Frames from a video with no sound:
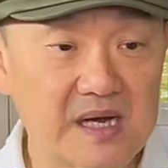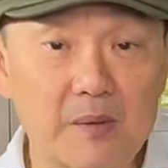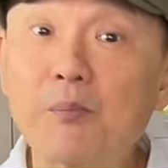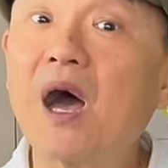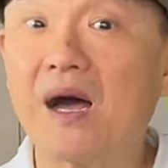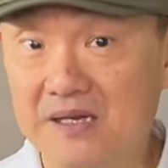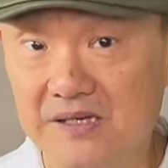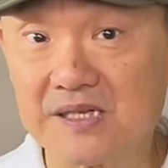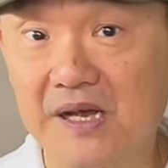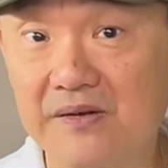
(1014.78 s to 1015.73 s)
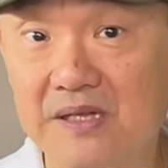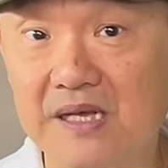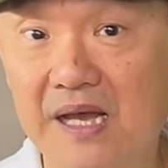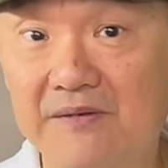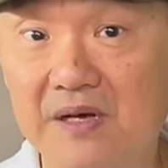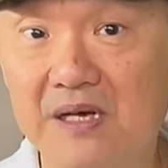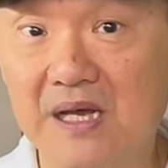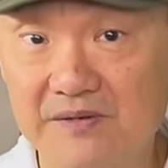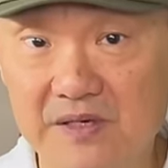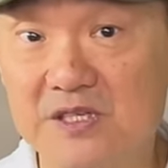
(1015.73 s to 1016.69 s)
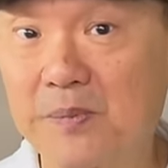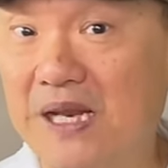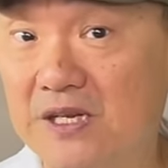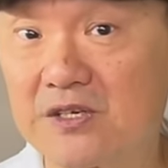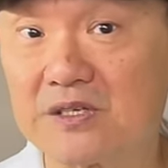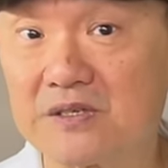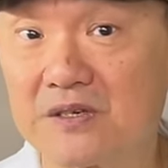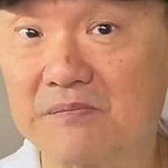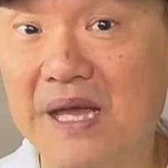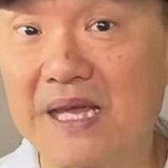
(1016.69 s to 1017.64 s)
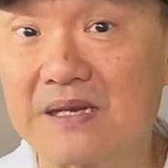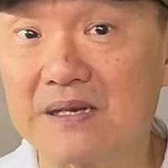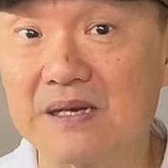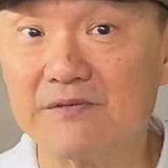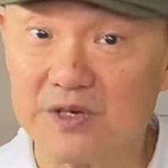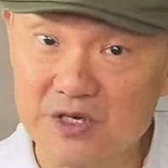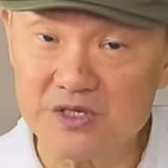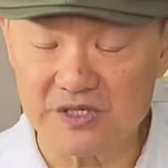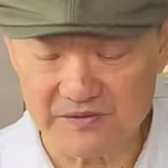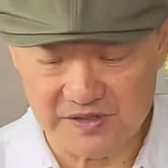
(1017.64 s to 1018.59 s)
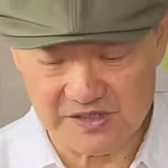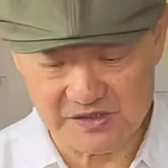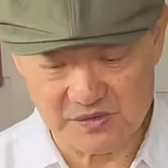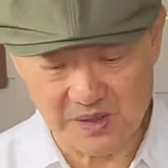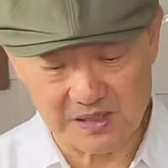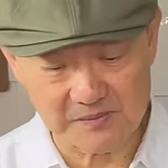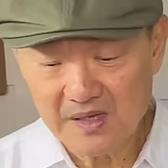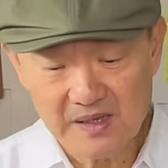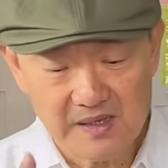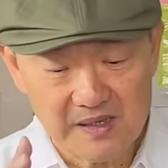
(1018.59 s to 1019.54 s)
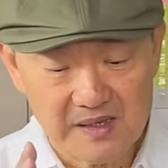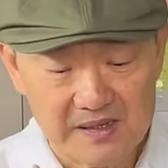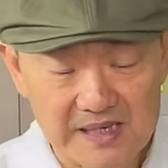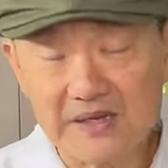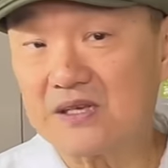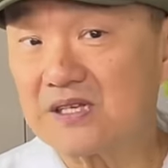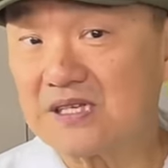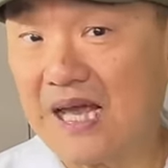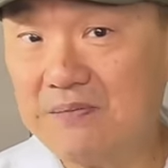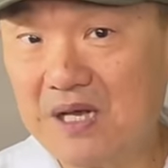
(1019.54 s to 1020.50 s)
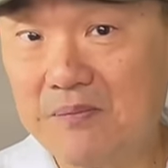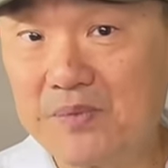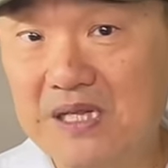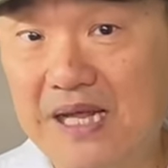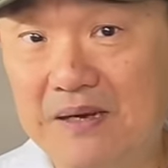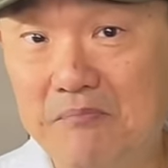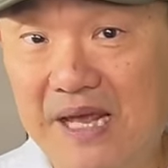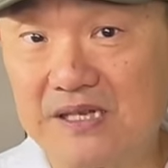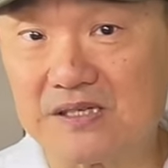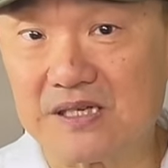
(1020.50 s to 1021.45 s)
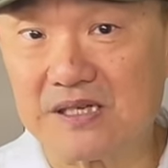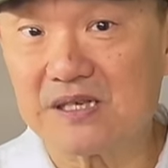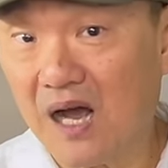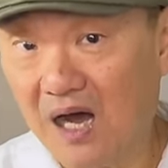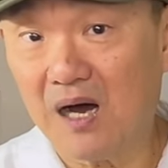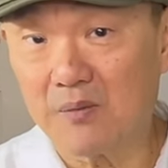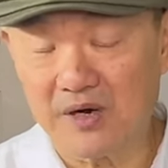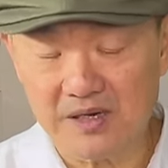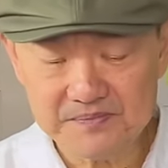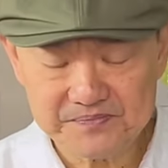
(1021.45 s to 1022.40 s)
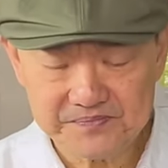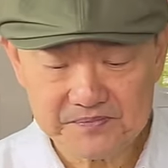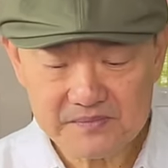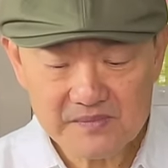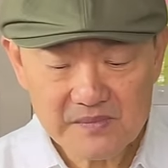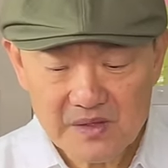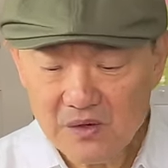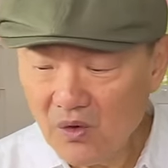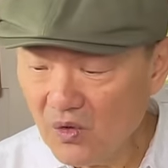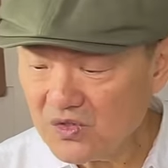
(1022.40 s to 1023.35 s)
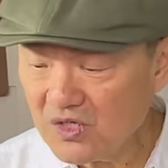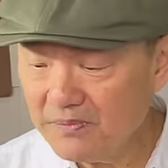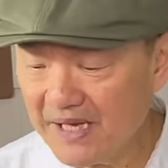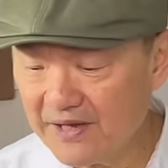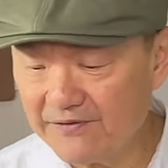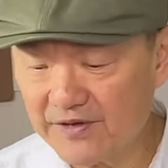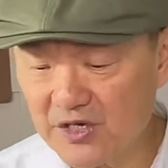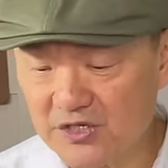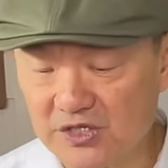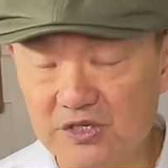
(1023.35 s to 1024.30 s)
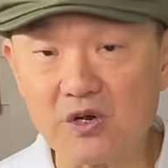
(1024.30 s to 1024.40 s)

Parkhurst currently have a Spanish sort of made version of these as well. Now the same company that makes this, Harborough, also make a version